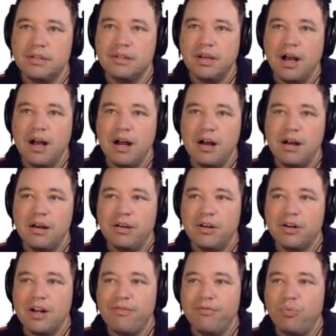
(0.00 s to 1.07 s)
You're
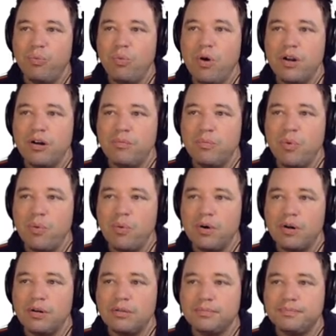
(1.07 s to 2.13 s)
going to have one or
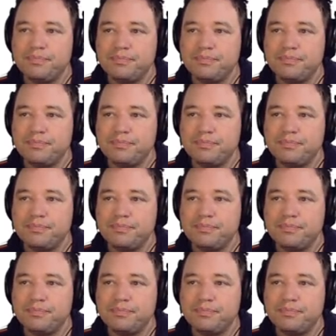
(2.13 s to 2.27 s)
more